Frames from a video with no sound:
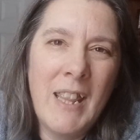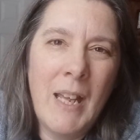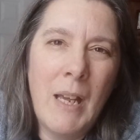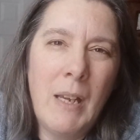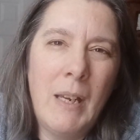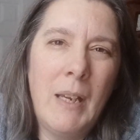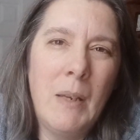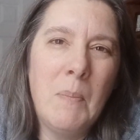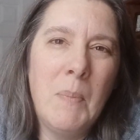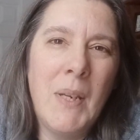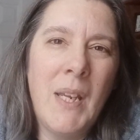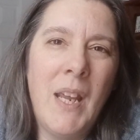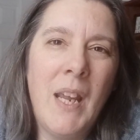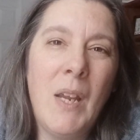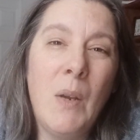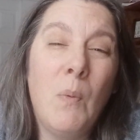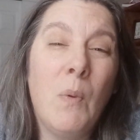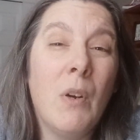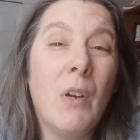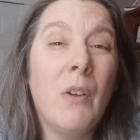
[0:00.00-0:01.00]
that can be
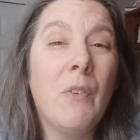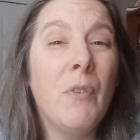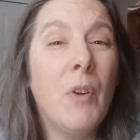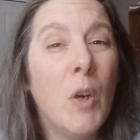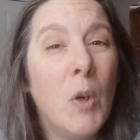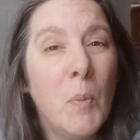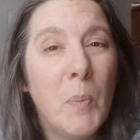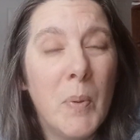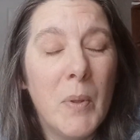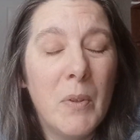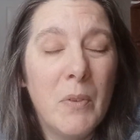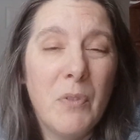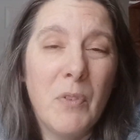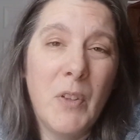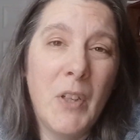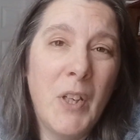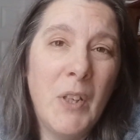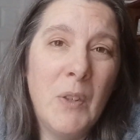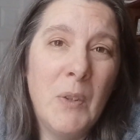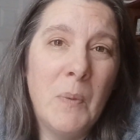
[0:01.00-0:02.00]
a word of hope for
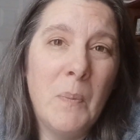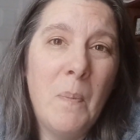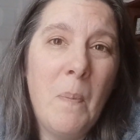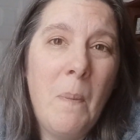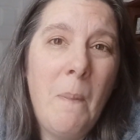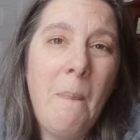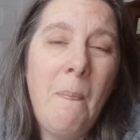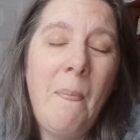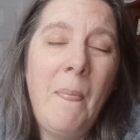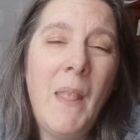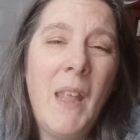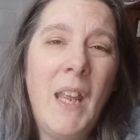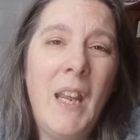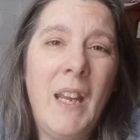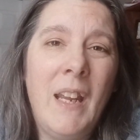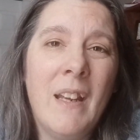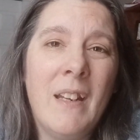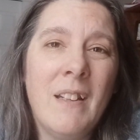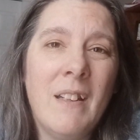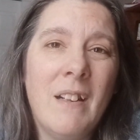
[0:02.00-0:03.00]
you.
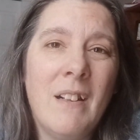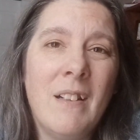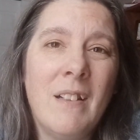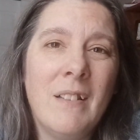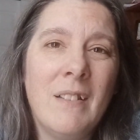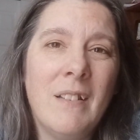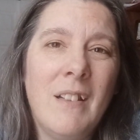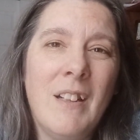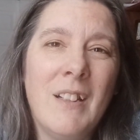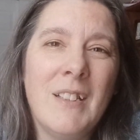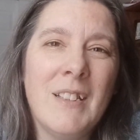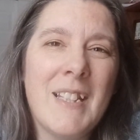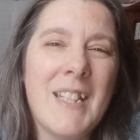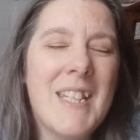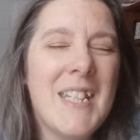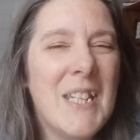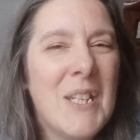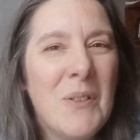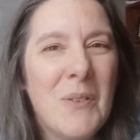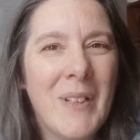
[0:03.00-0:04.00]
And I'll
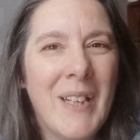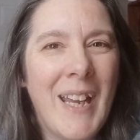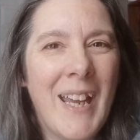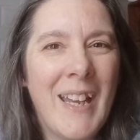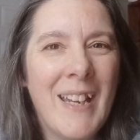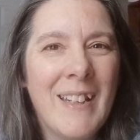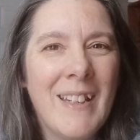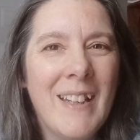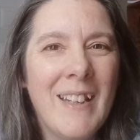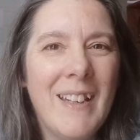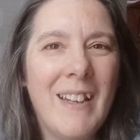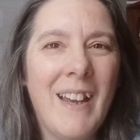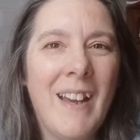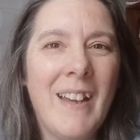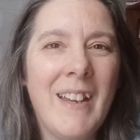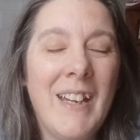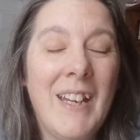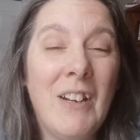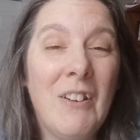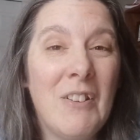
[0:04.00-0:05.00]
see you again
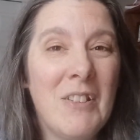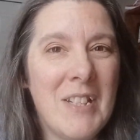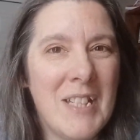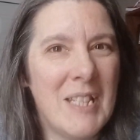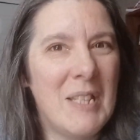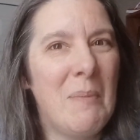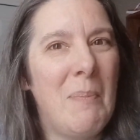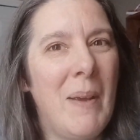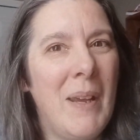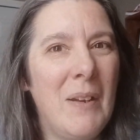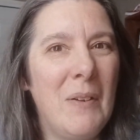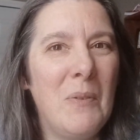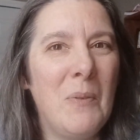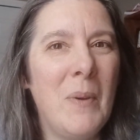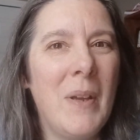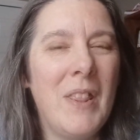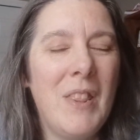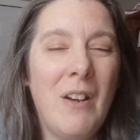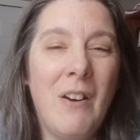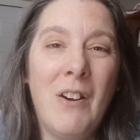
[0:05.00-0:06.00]
here in just a bit
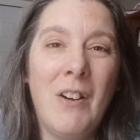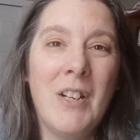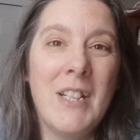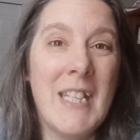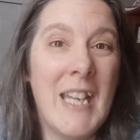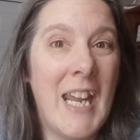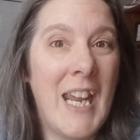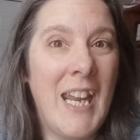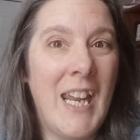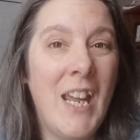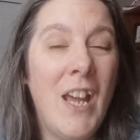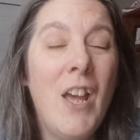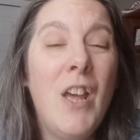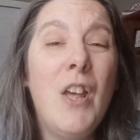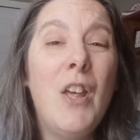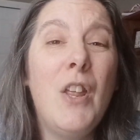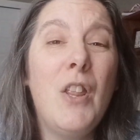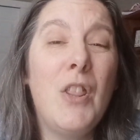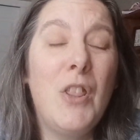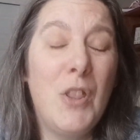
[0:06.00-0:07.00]
with our day
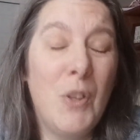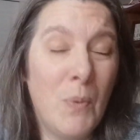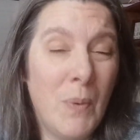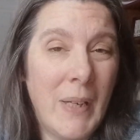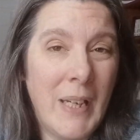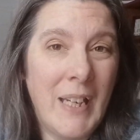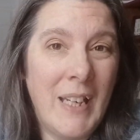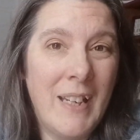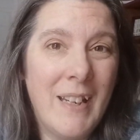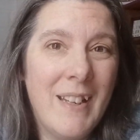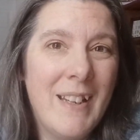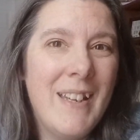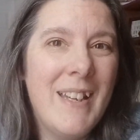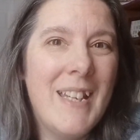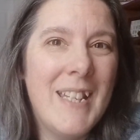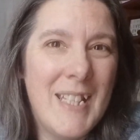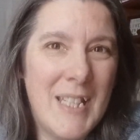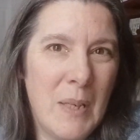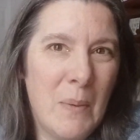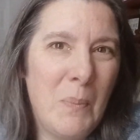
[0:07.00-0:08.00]
3
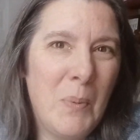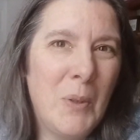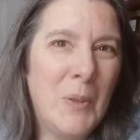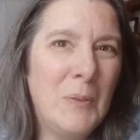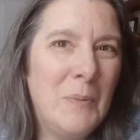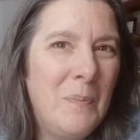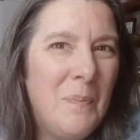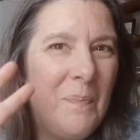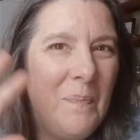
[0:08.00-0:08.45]
symbol.